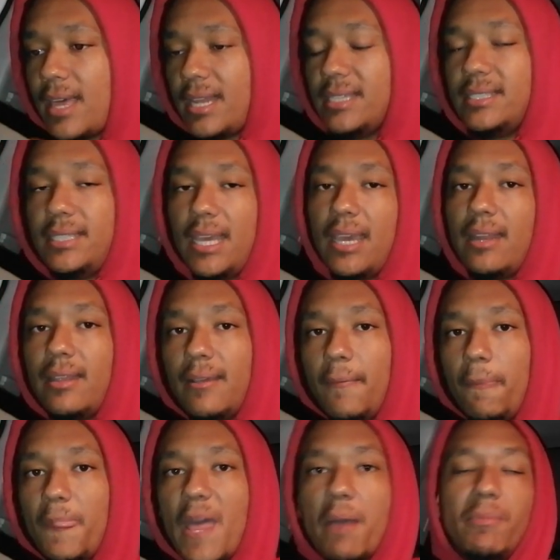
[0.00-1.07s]
that he's dead.
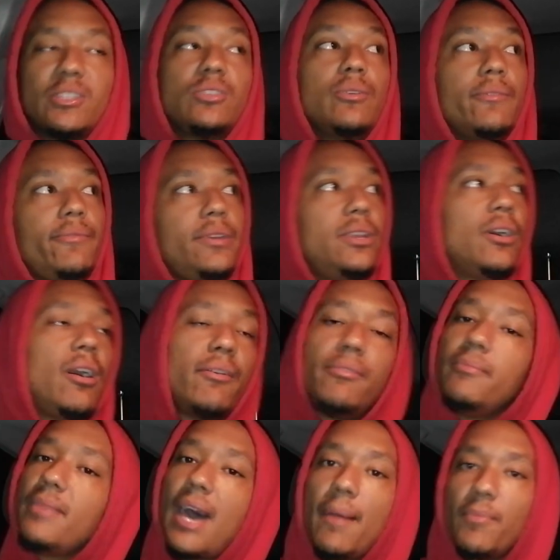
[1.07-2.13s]
Now I must do a video
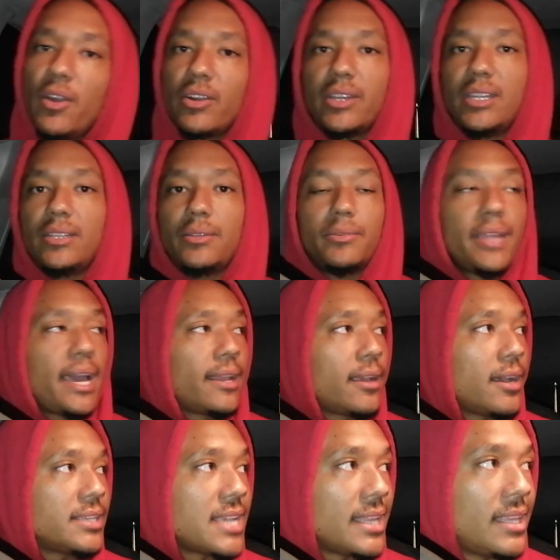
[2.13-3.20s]
of him. Now I'm not gonna do
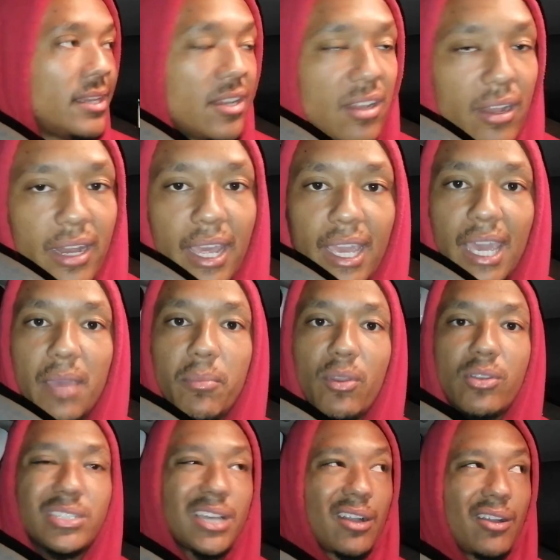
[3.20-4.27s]
that, cause I did it on AK
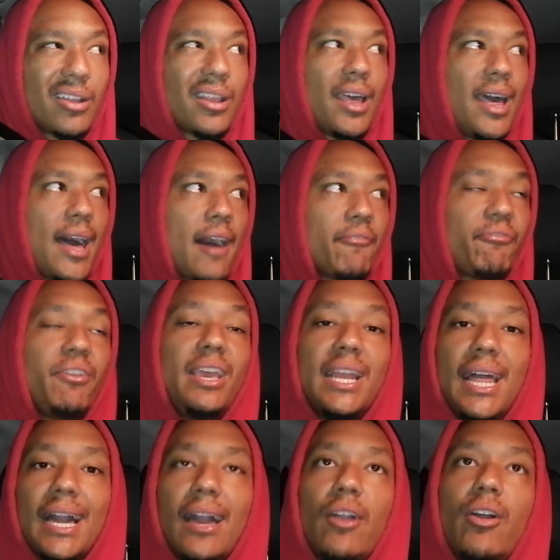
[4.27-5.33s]
because I got I
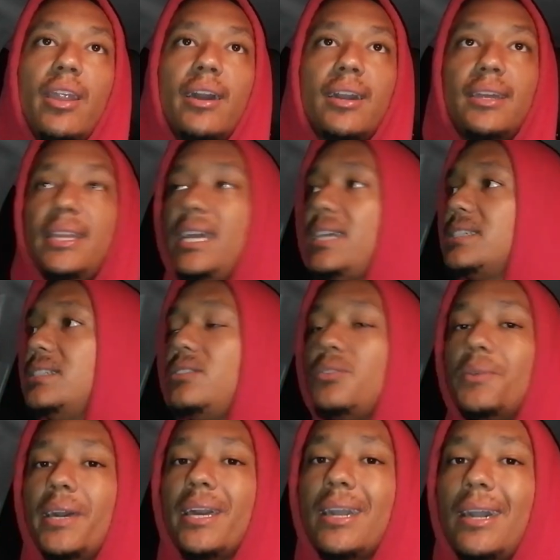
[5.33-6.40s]
feel like I got a connection
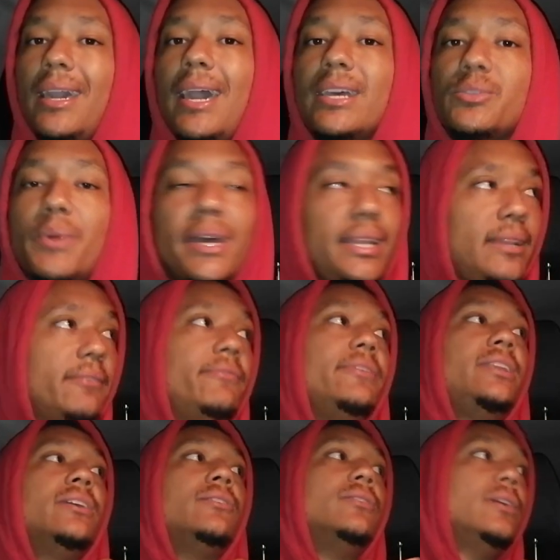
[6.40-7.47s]
to AK. Yeah, that's why I did a
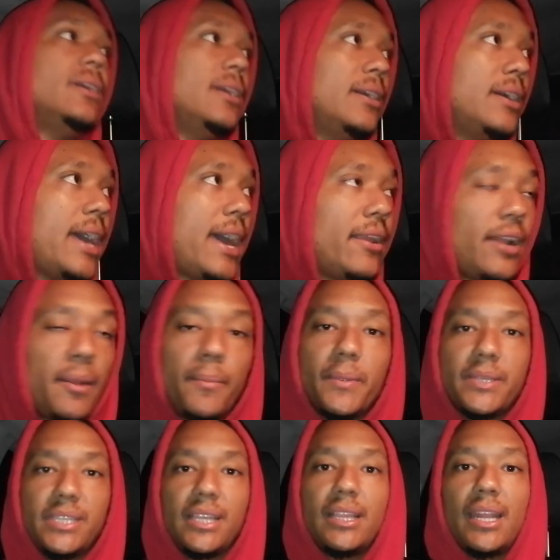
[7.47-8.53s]
video
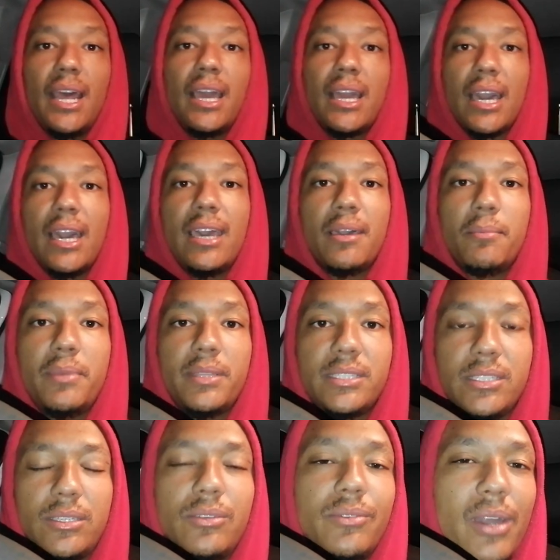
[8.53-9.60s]
represented aka
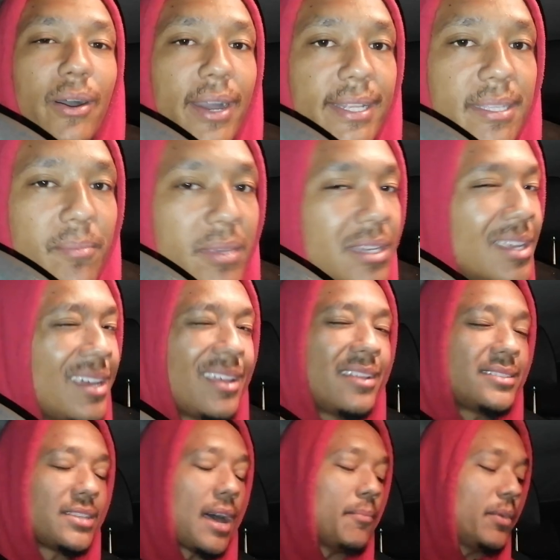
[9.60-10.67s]
Obitsi. You know what I mean?
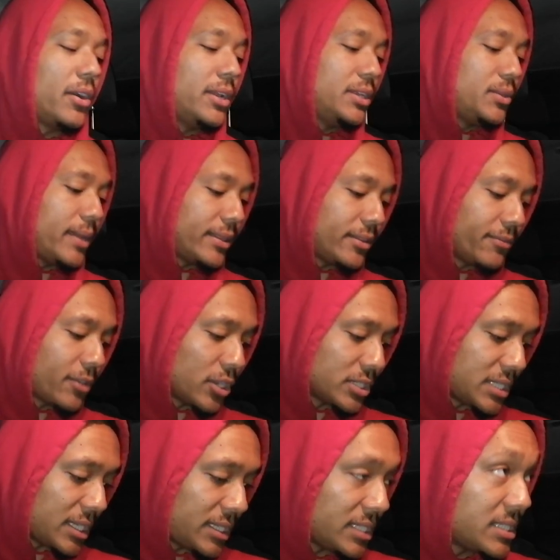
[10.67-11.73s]
So I'm not gonna do it, of
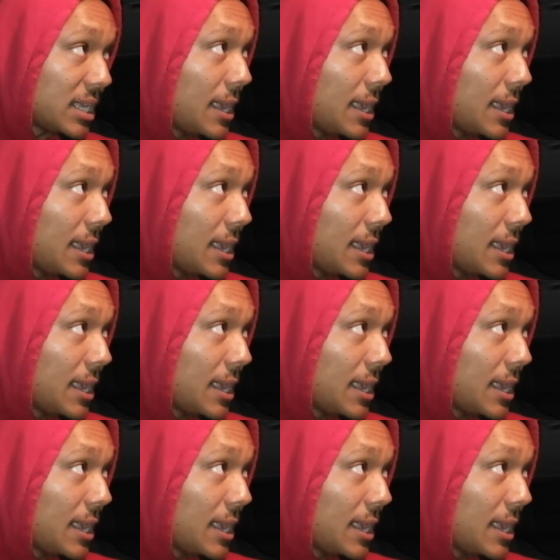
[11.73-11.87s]
course, that